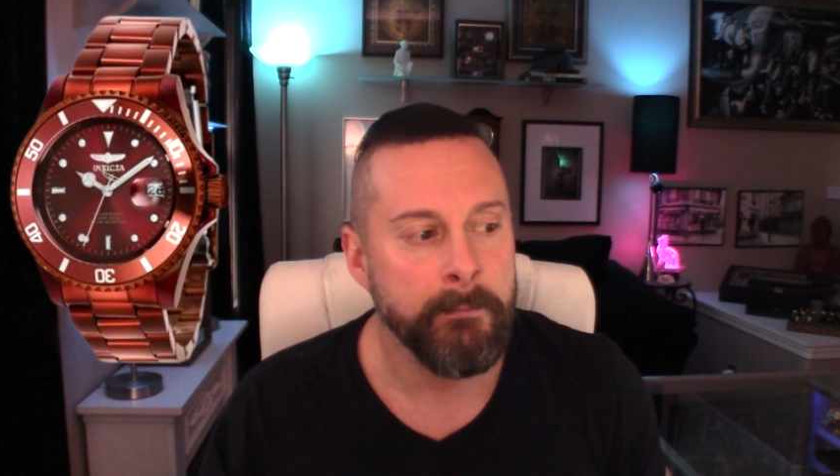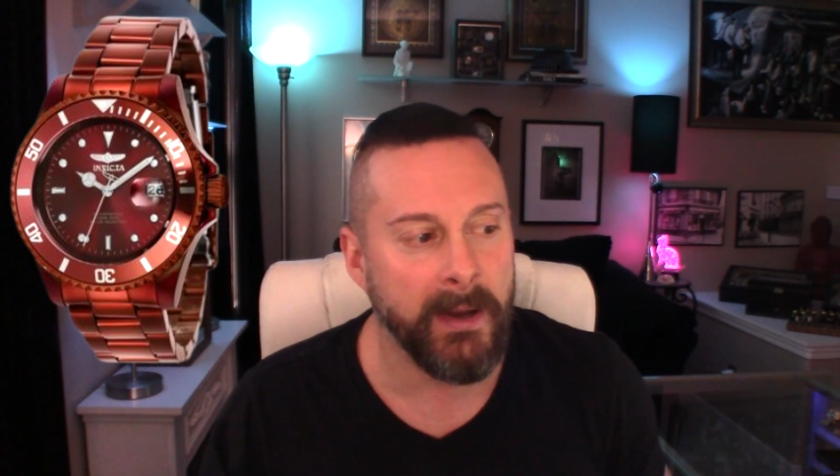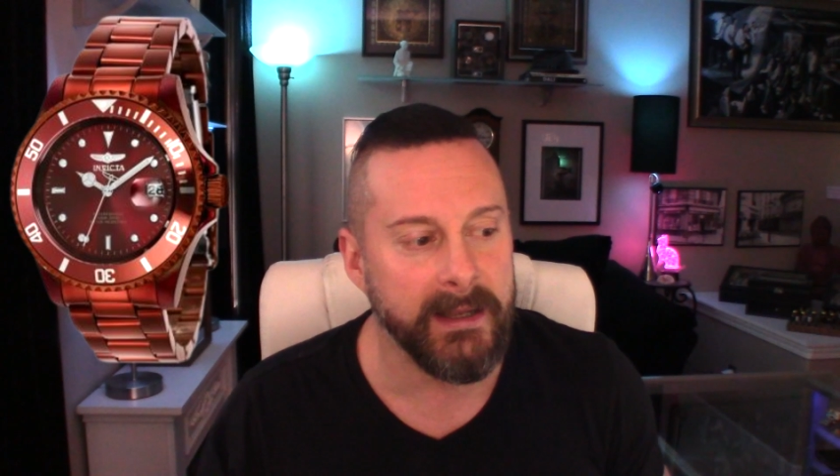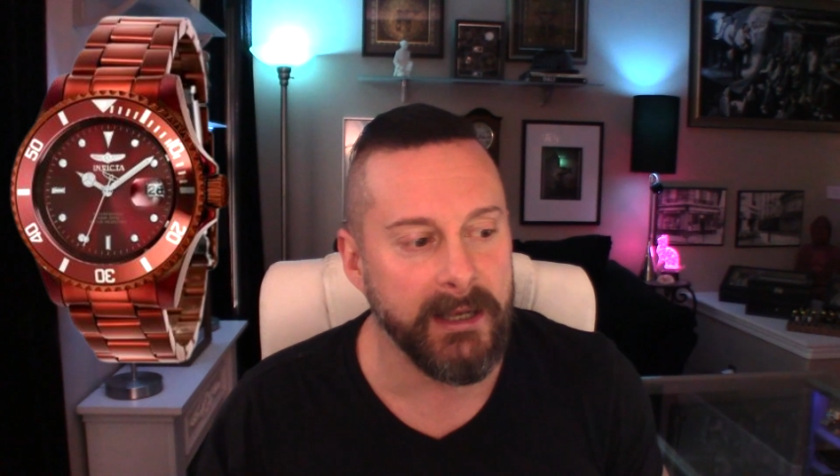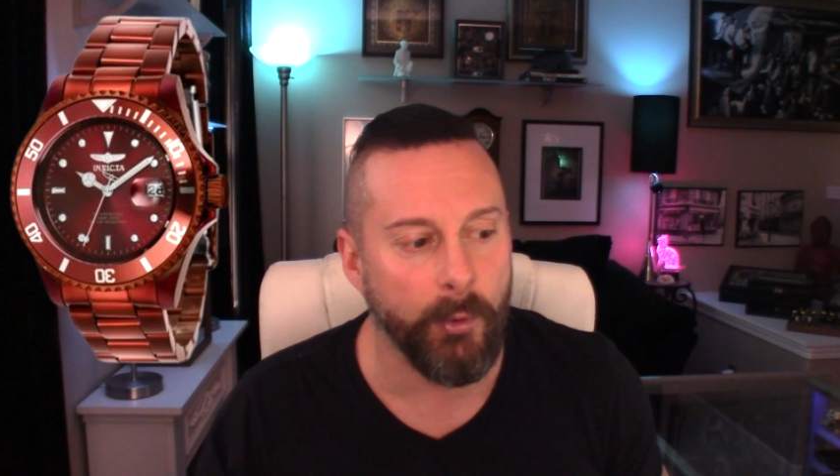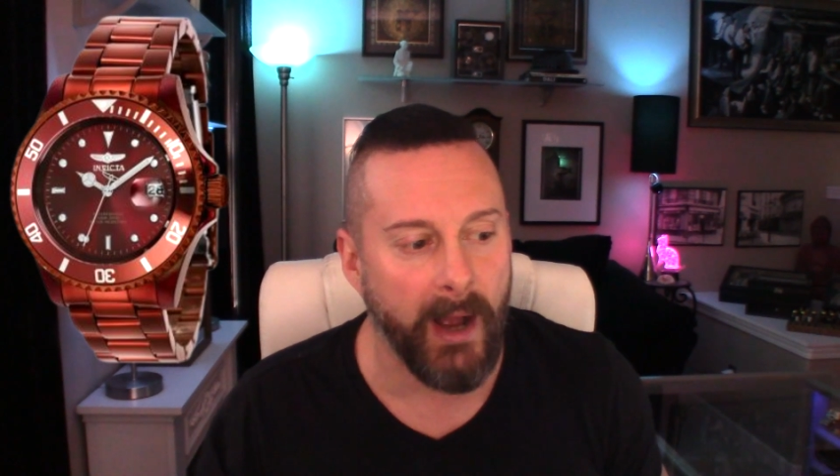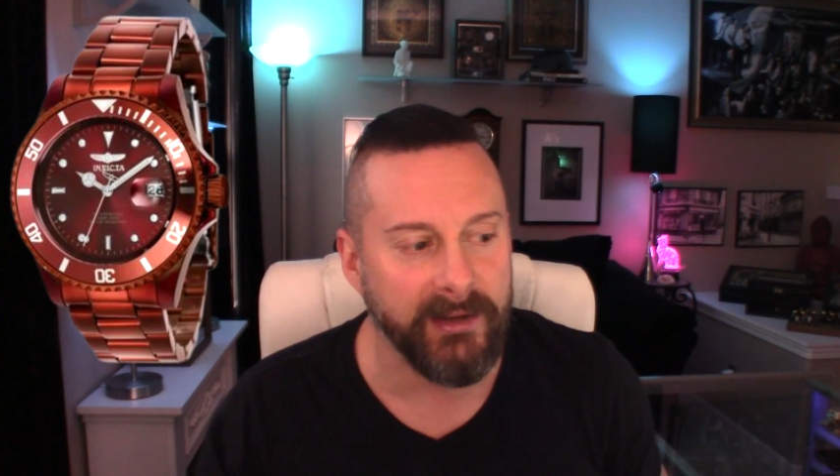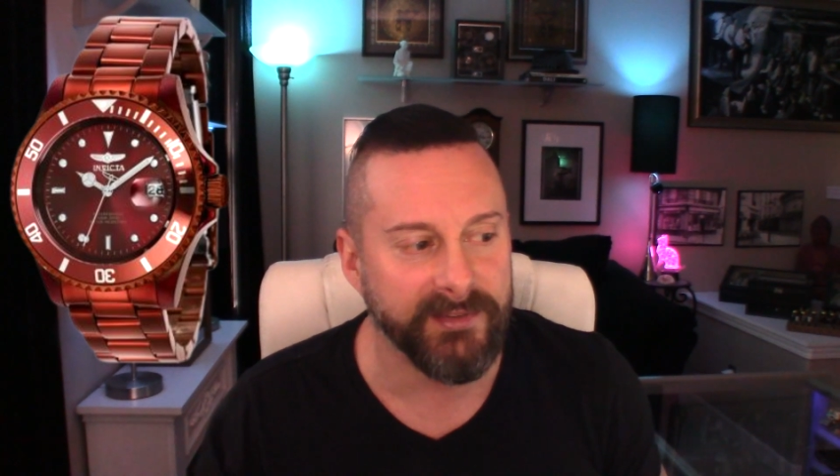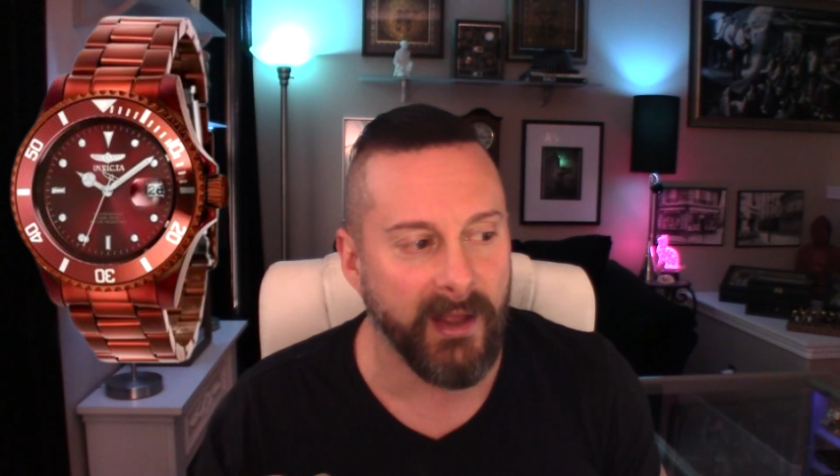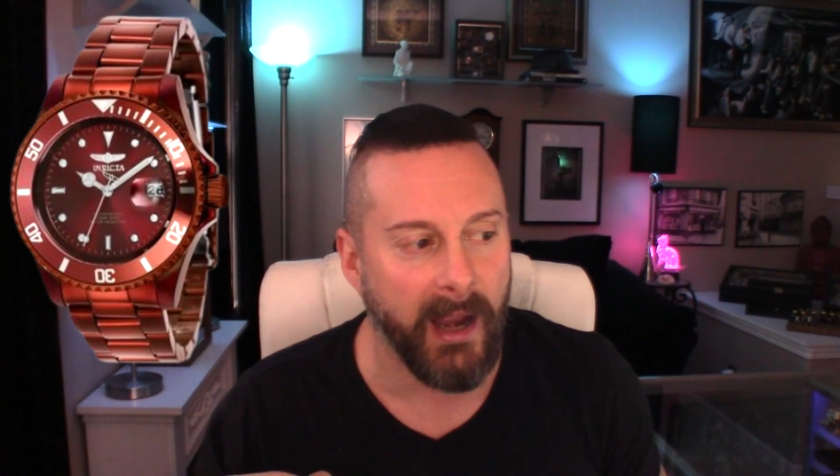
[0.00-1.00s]
But, you know,
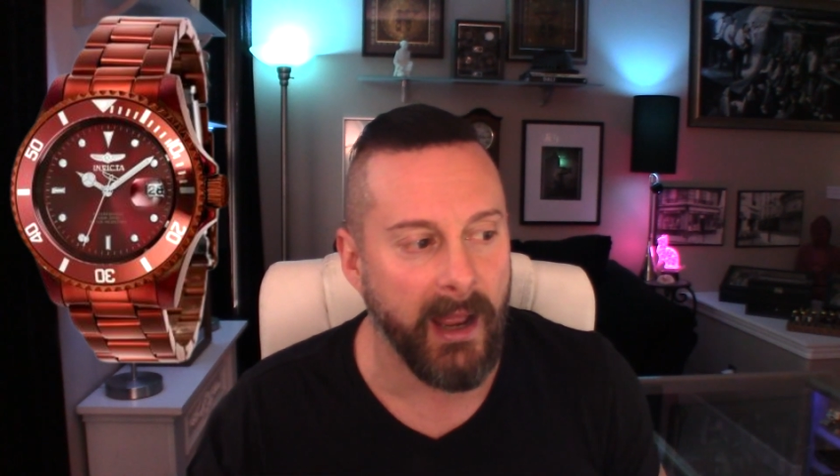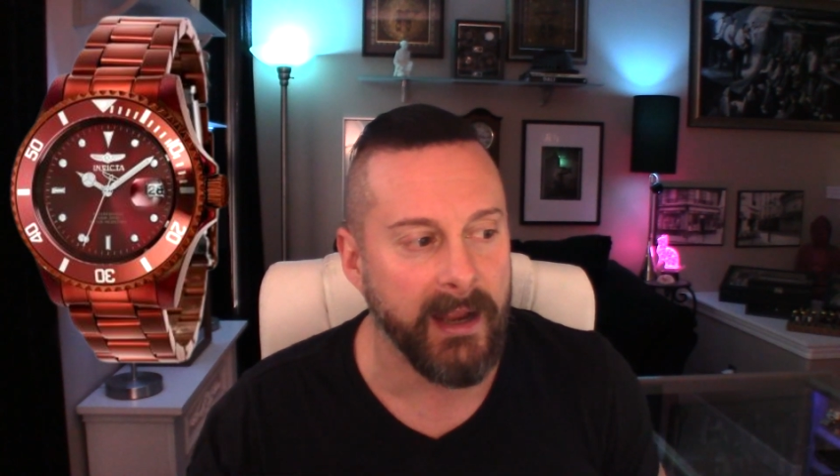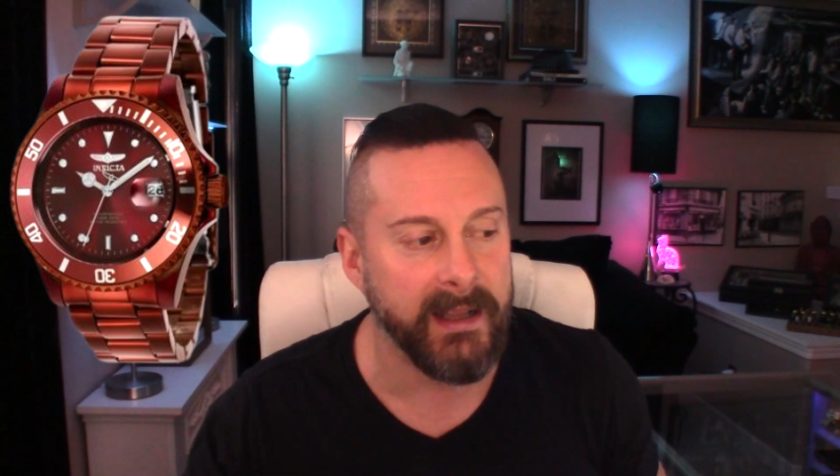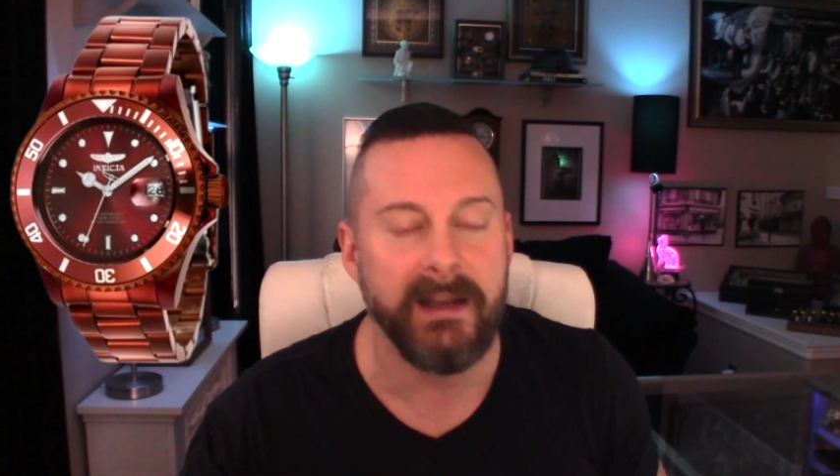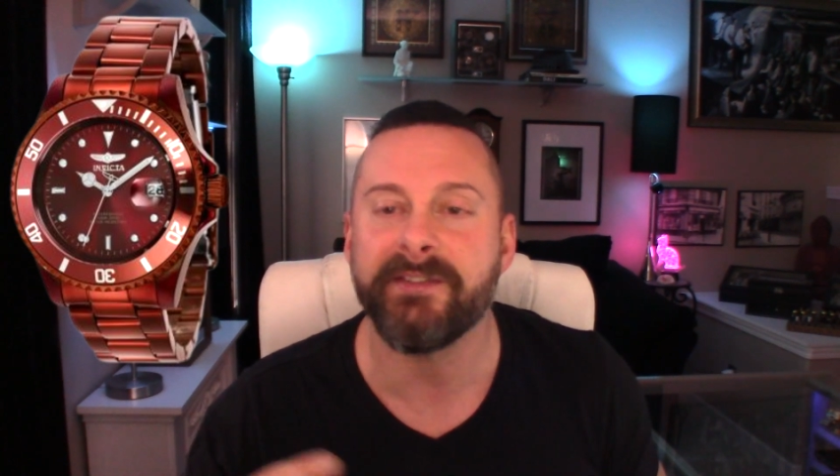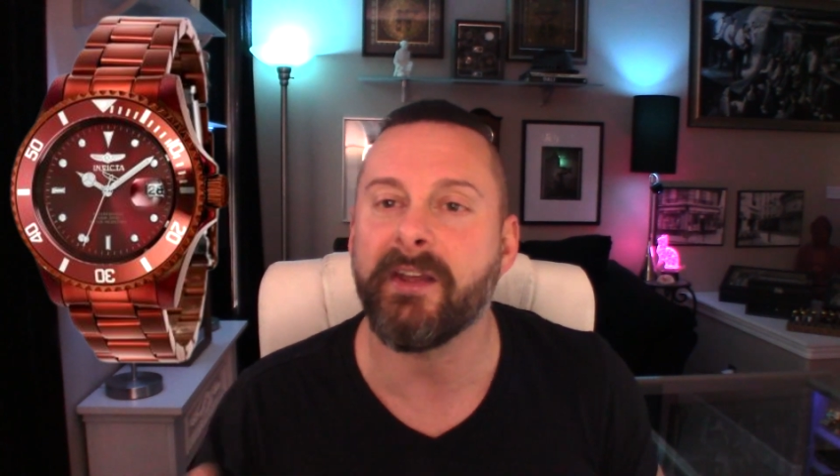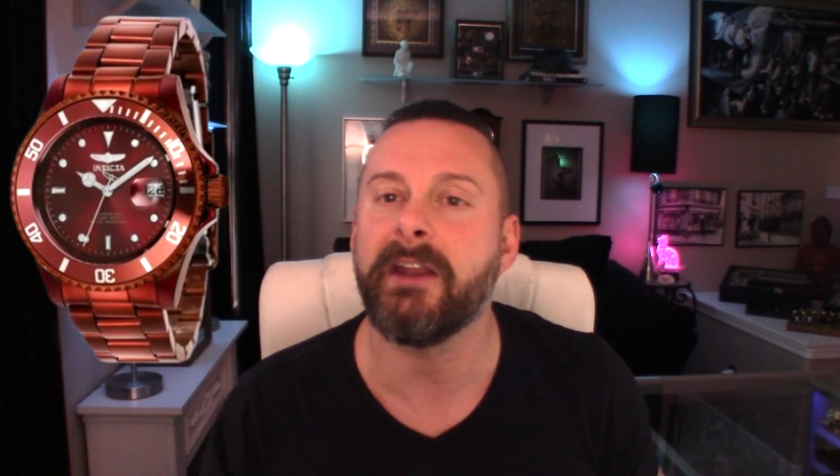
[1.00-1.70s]
I just, I, I, it is,